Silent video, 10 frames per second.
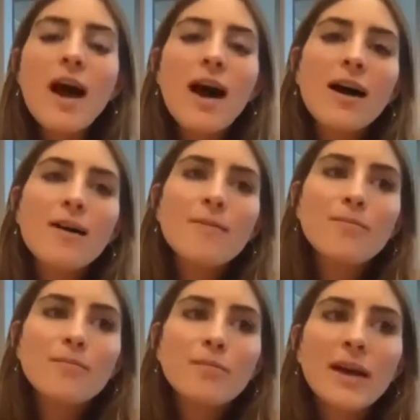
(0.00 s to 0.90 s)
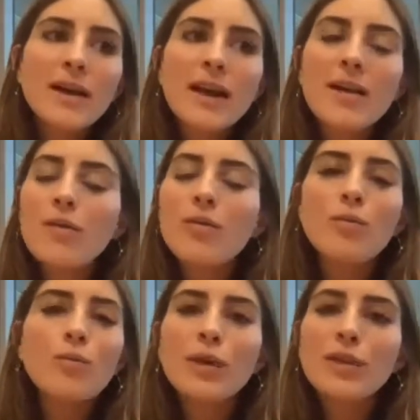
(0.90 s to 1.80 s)
But
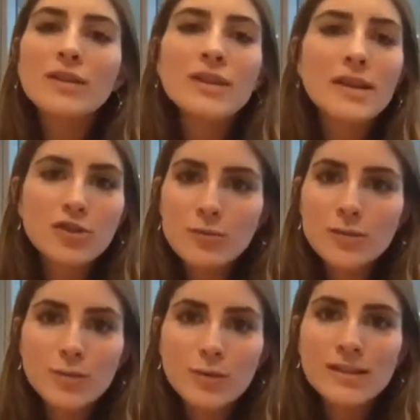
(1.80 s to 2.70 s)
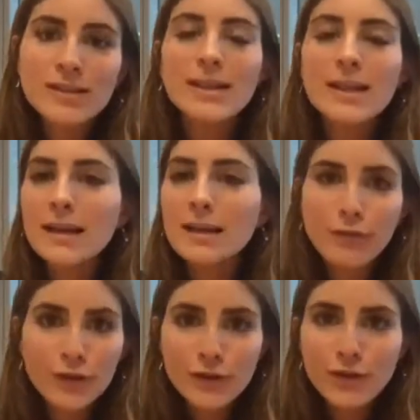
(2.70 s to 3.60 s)
with the test groups, we see like the
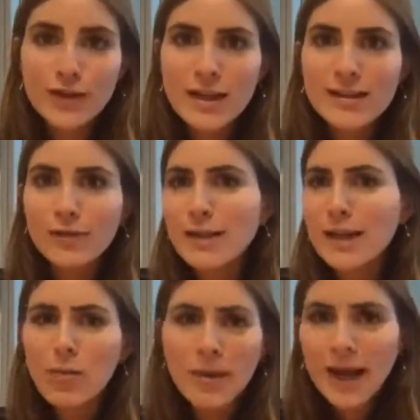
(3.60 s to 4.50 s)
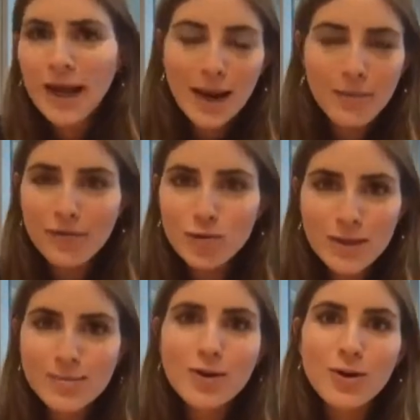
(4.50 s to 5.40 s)
first few days, everyone's like, oh my God, I can't believe she
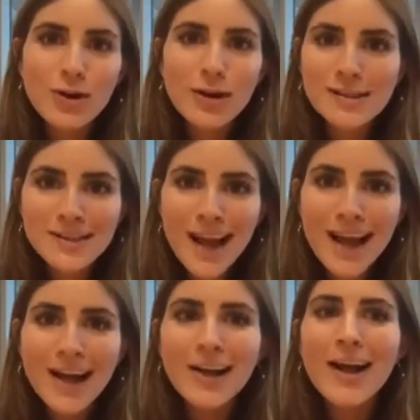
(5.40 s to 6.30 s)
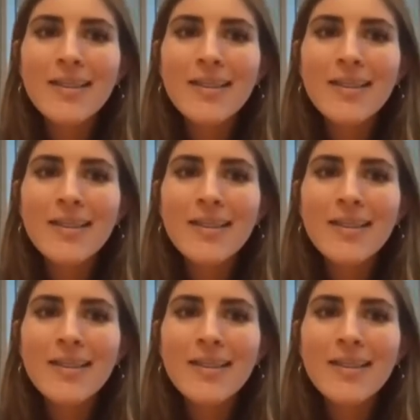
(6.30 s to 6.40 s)
wants me to go on the scale.